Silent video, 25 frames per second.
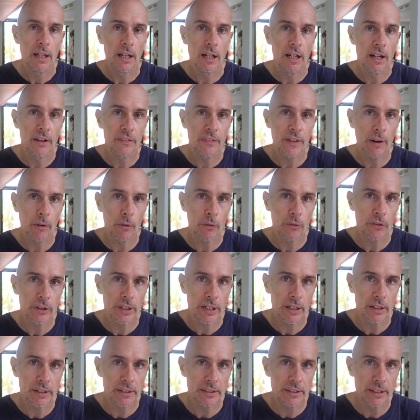That was
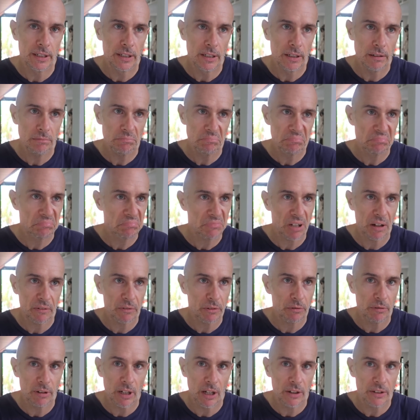the idea,
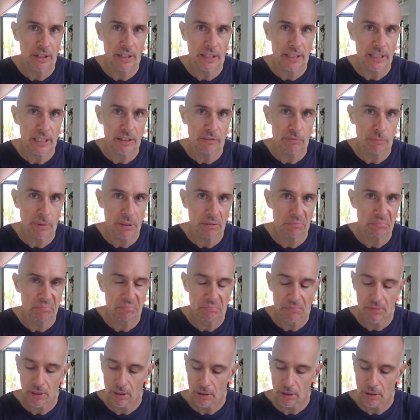not to rely on any government.